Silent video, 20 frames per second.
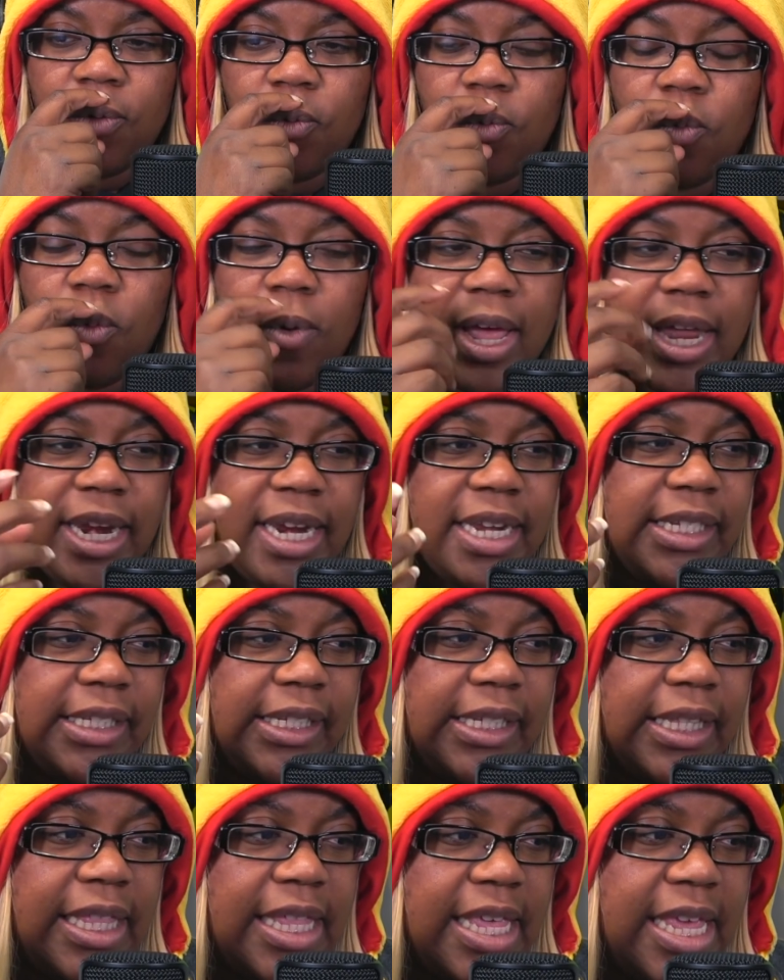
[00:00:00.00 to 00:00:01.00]
What
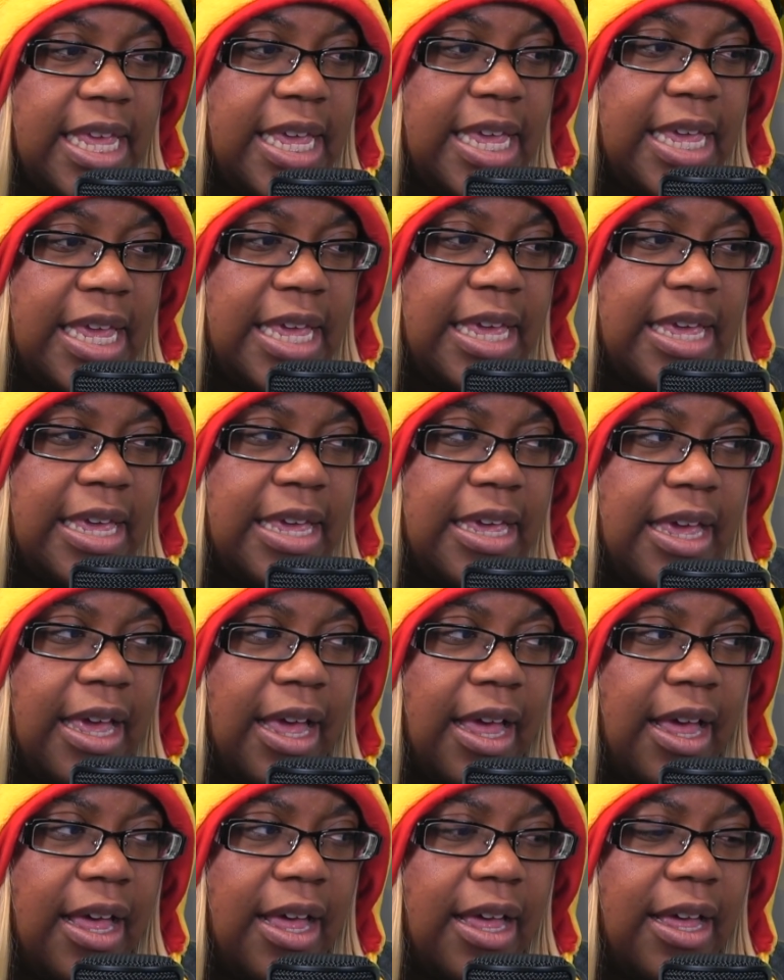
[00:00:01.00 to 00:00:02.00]
is
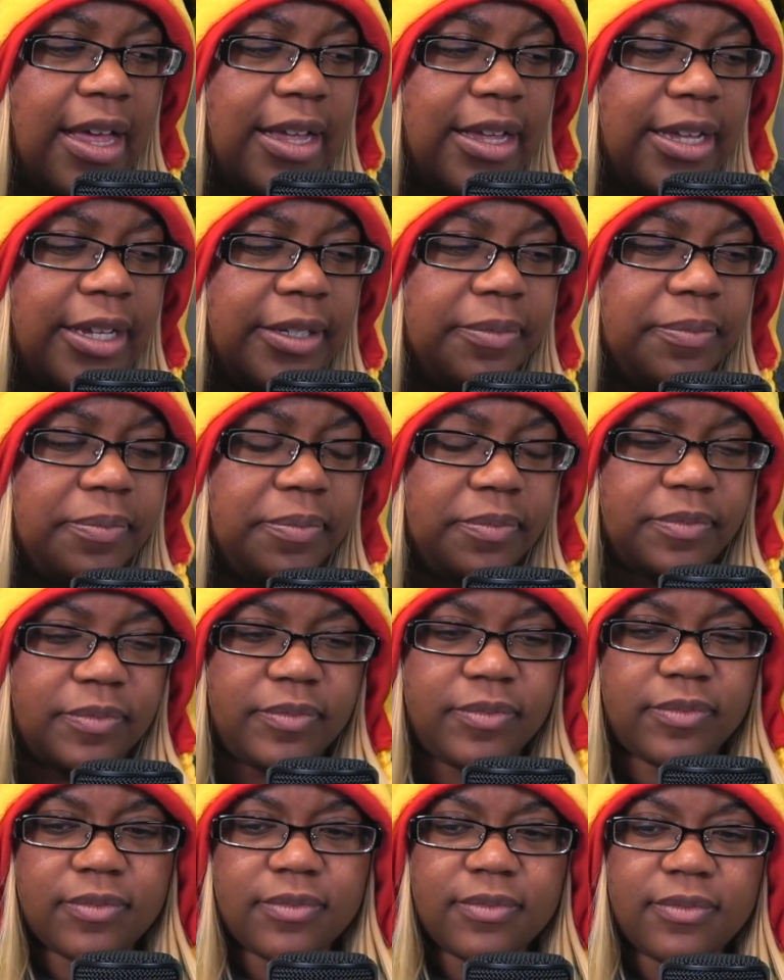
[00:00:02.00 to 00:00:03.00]
the
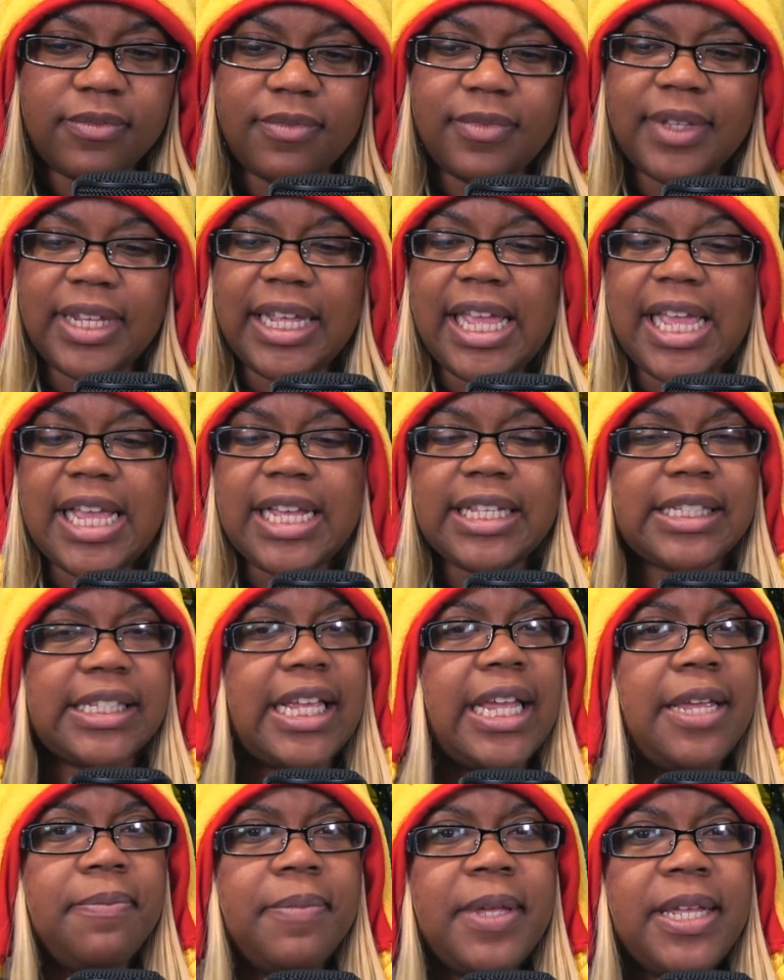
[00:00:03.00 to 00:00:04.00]

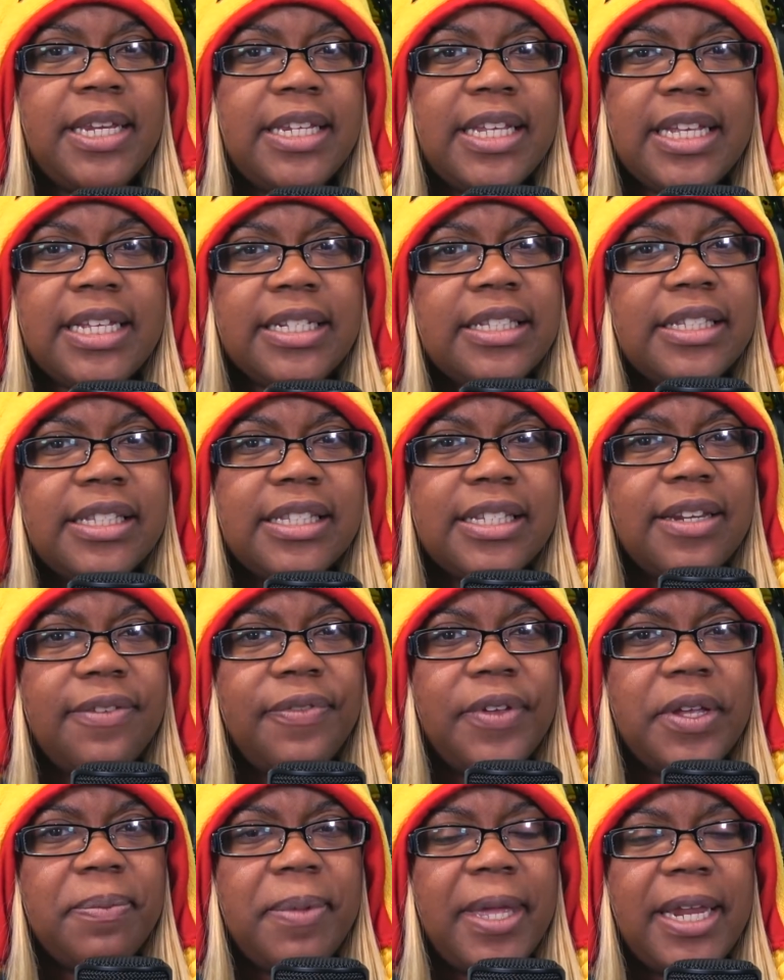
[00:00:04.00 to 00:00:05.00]
excitement in
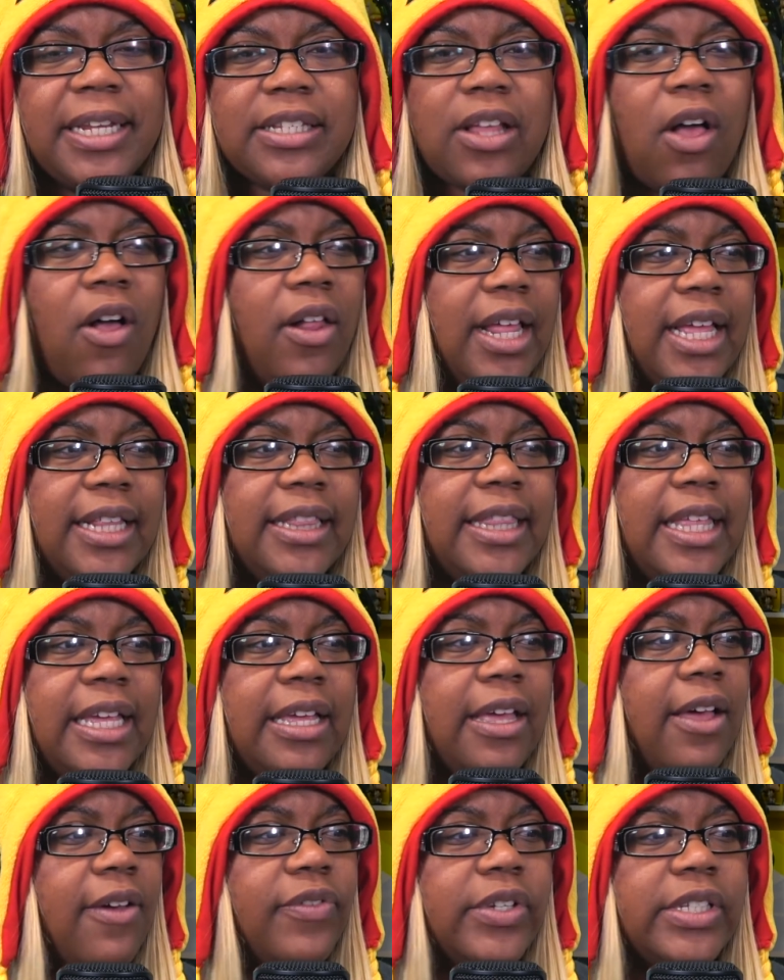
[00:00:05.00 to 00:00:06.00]
sniffing panties? All I
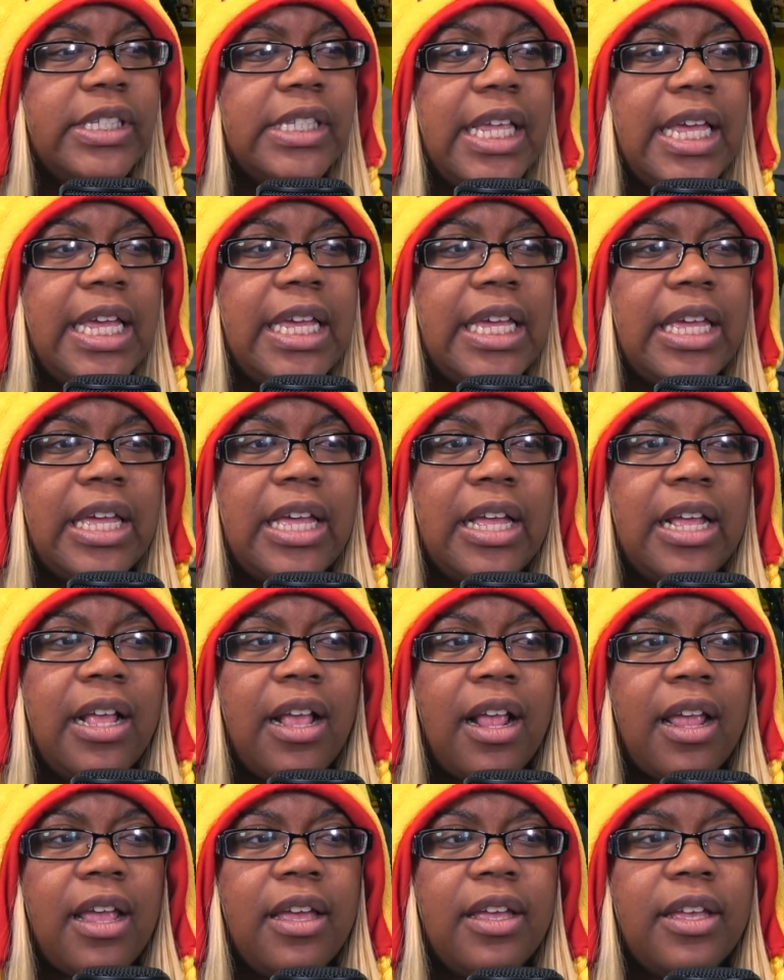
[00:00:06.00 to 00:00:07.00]
think of is like,
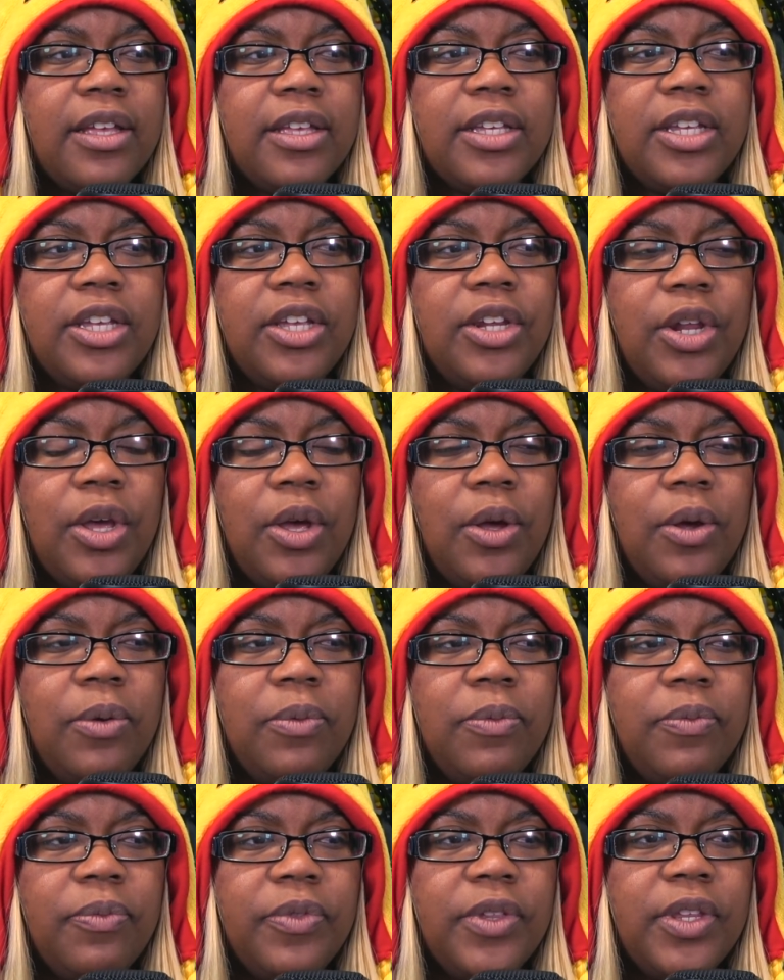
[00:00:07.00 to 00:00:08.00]
you know,